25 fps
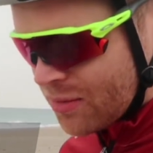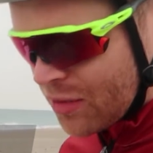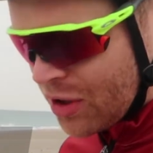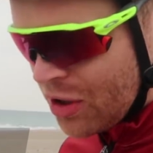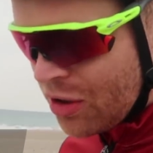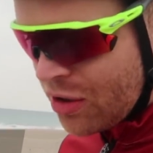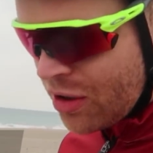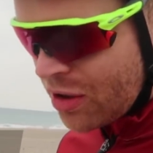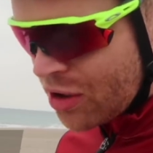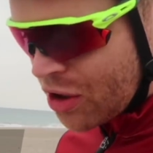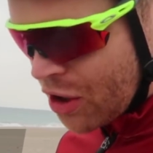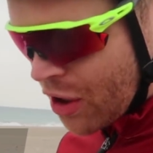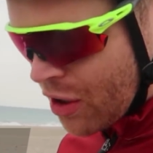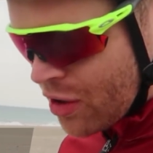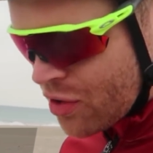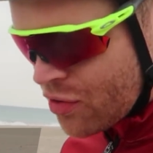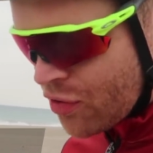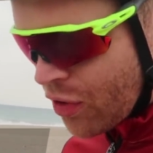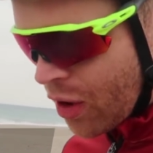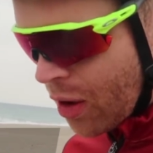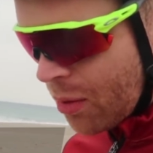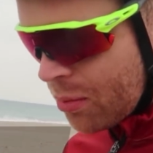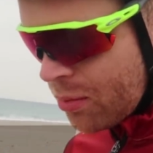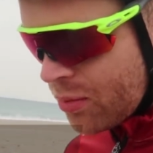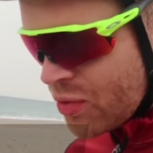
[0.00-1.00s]
you can choose
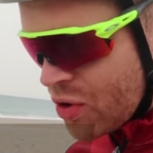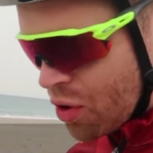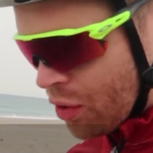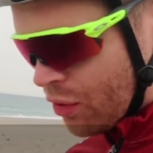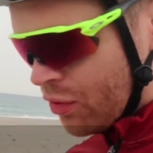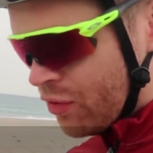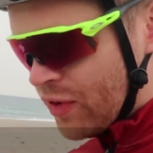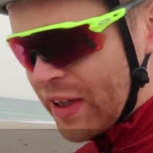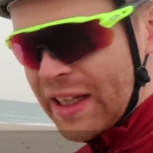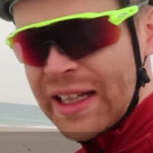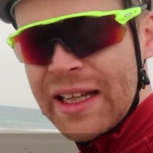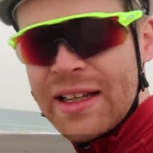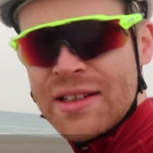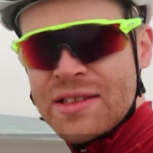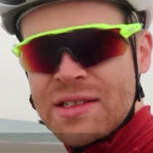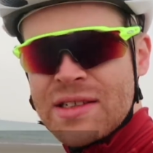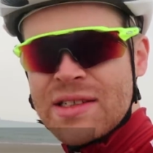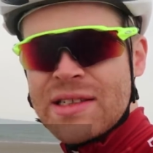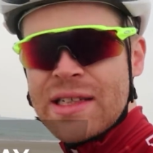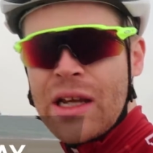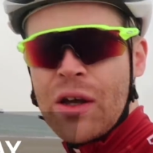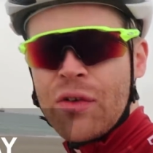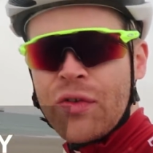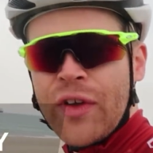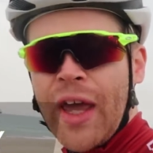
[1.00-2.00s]
from, sort of villas and
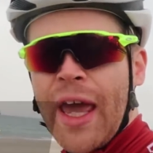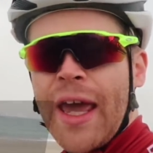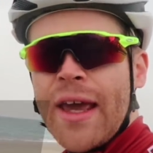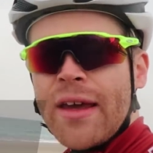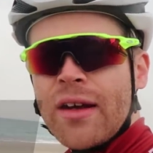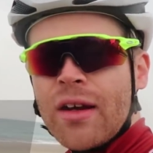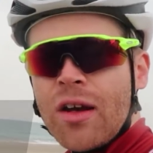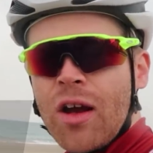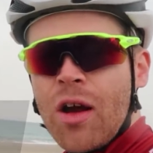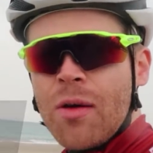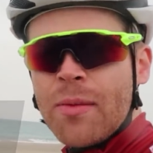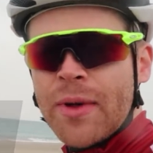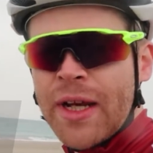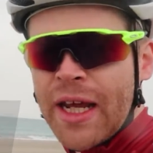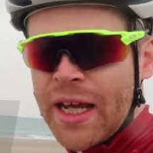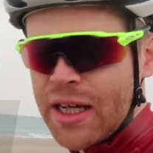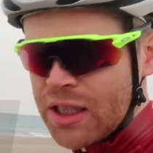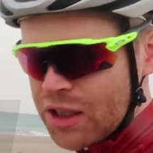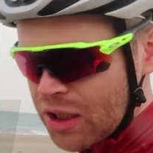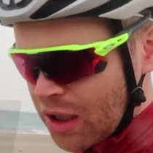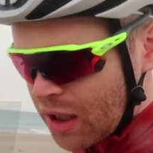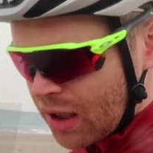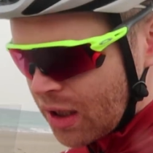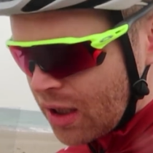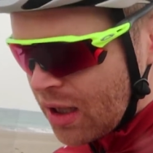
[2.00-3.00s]
self-catered
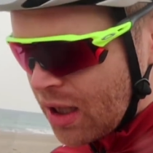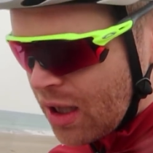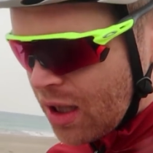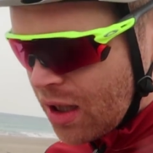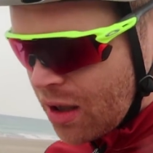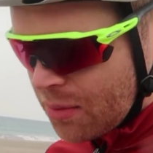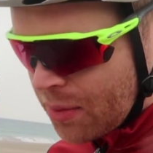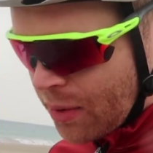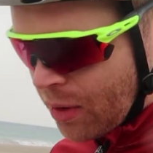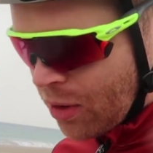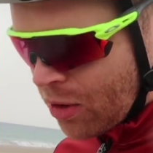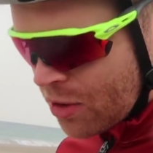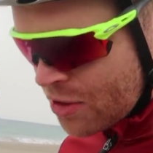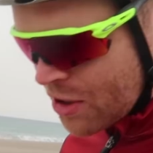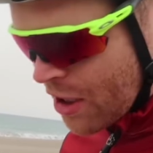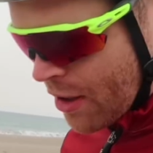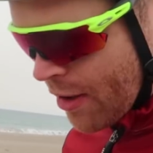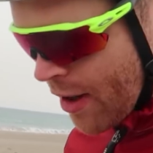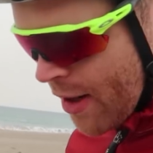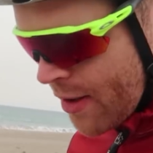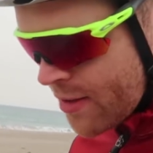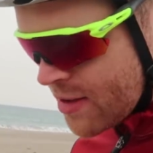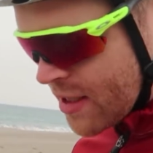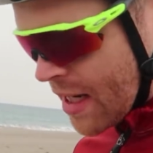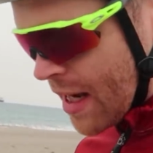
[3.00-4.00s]
accommodation, but also
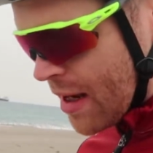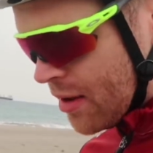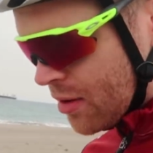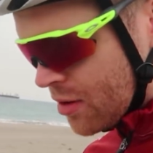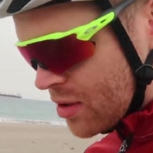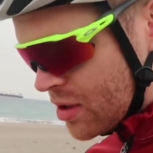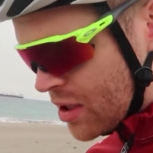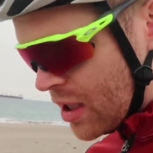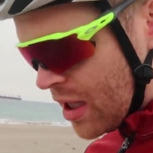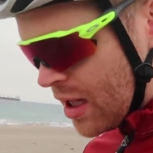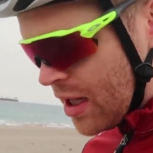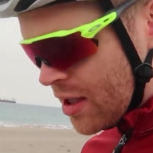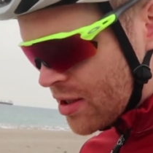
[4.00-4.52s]
hotels.